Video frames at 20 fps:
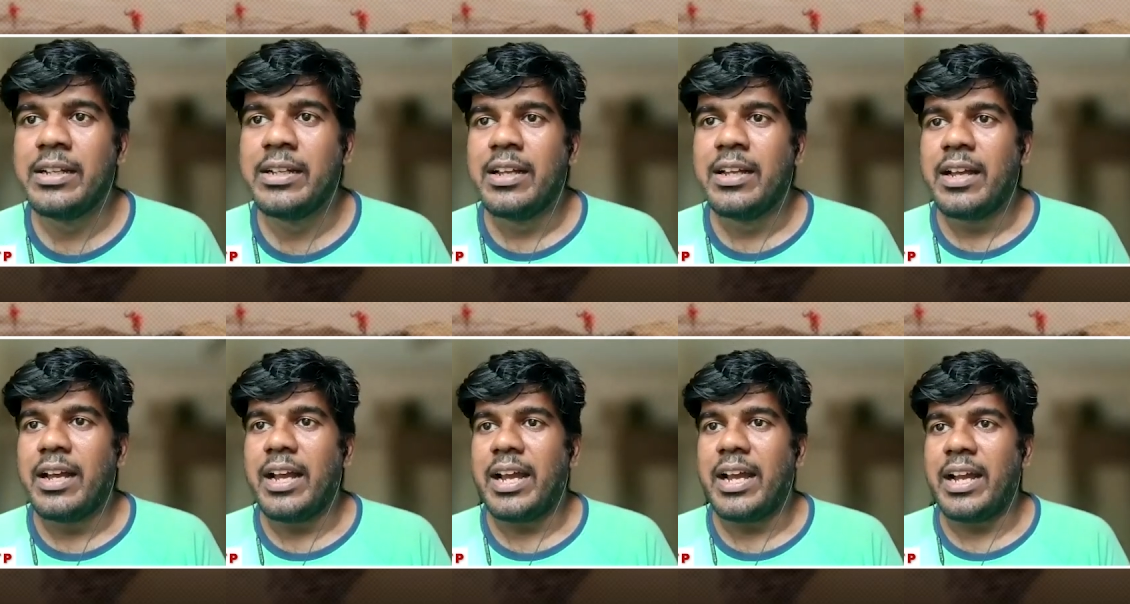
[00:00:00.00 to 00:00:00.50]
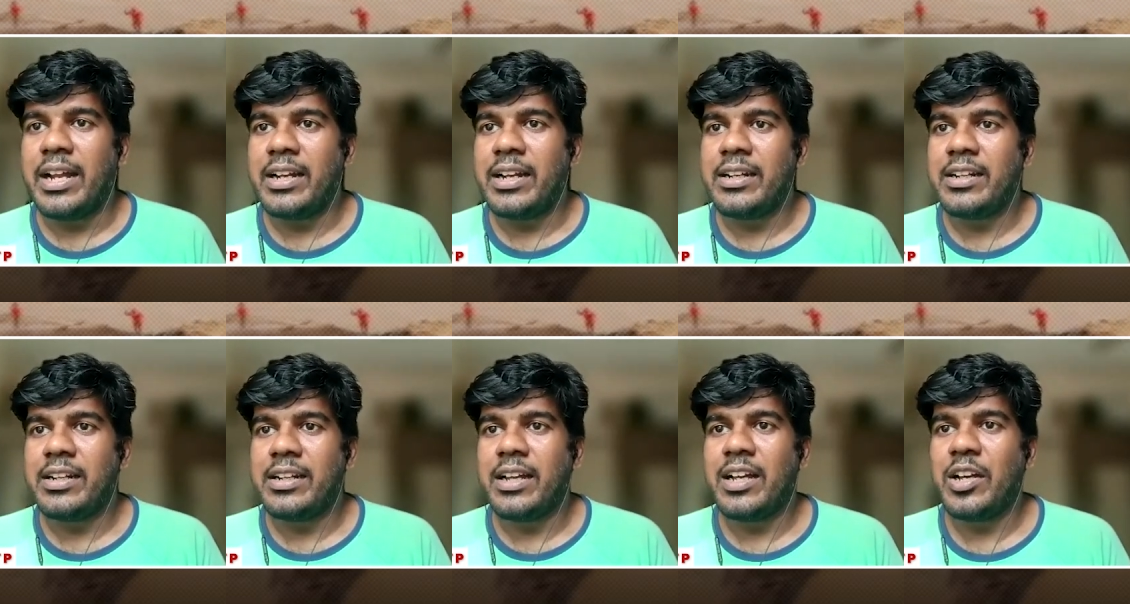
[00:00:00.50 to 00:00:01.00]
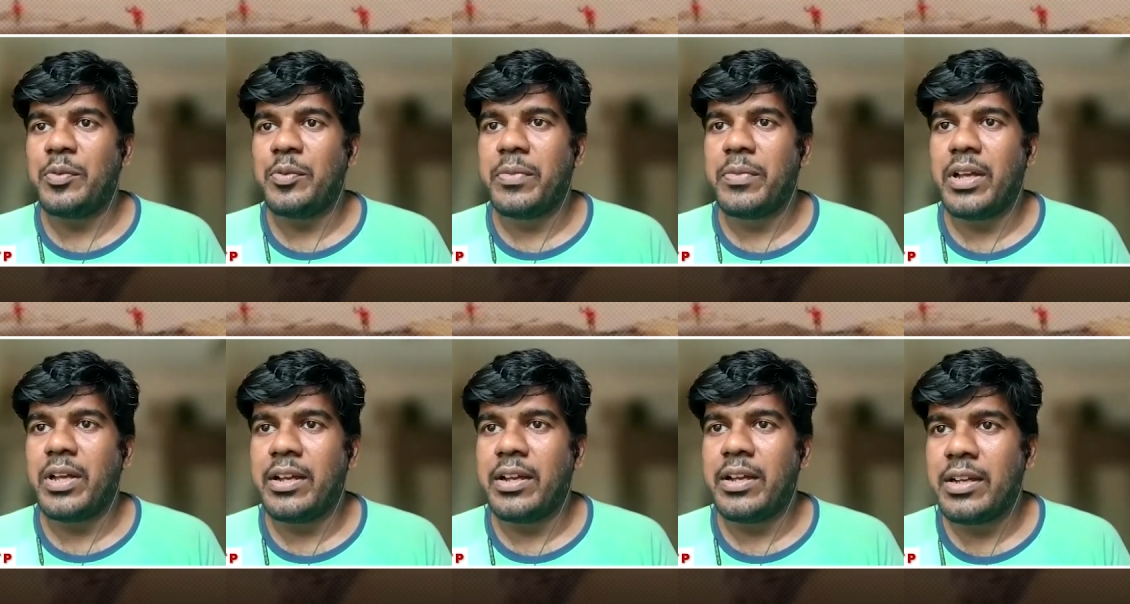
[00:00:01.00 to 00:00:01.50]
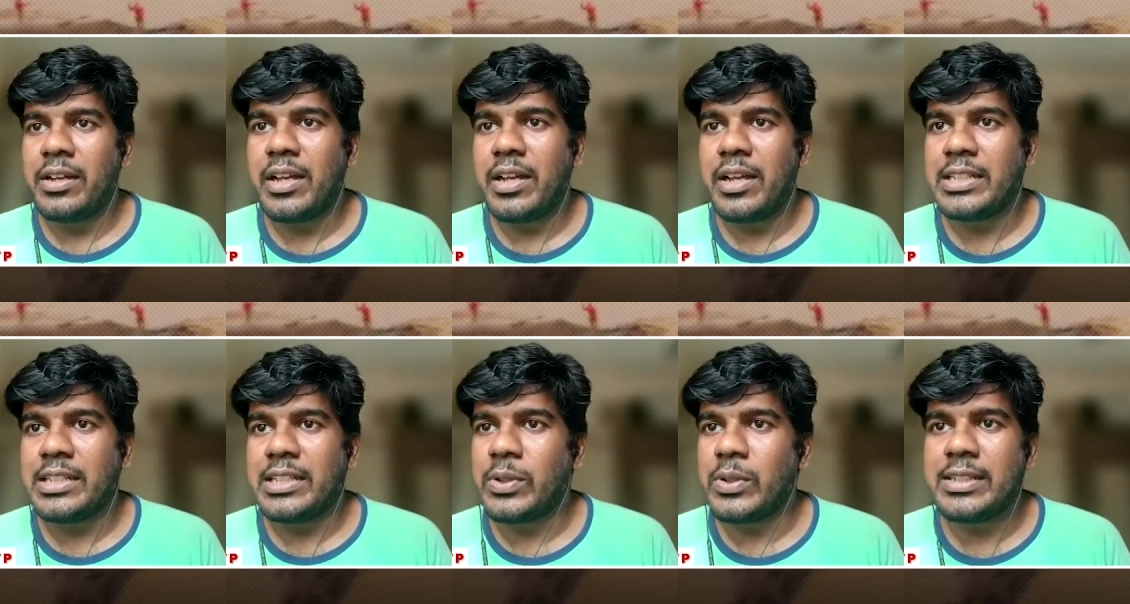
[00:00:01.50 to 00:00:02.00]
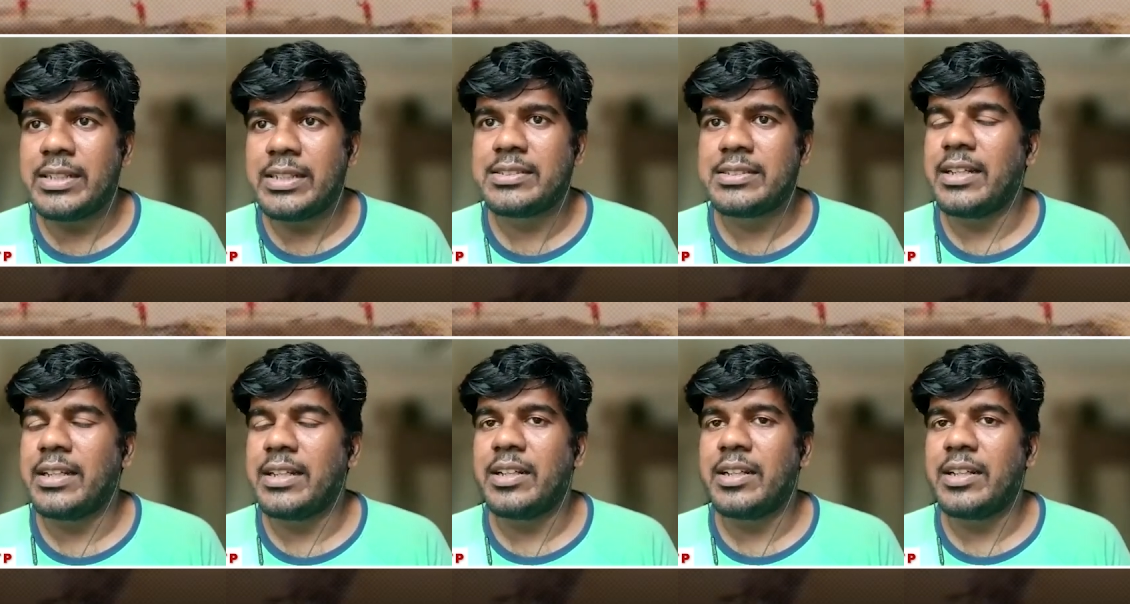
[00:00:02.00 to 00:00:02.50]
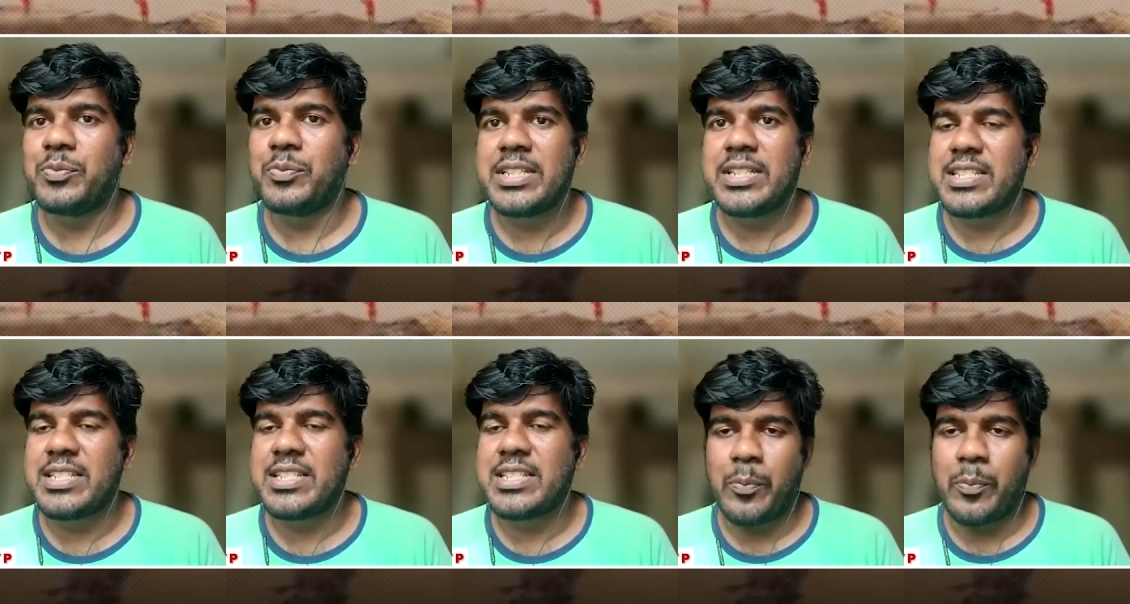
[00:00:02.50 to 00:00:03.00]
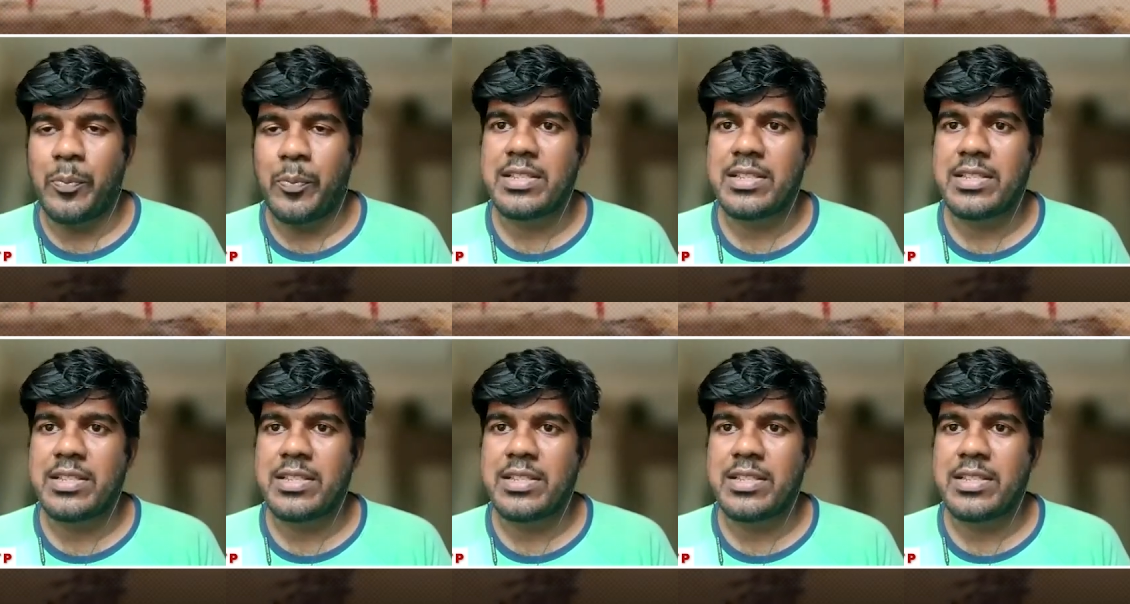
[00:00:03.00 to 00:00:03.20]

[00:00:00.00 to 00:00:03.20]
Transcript: and as well as these champions.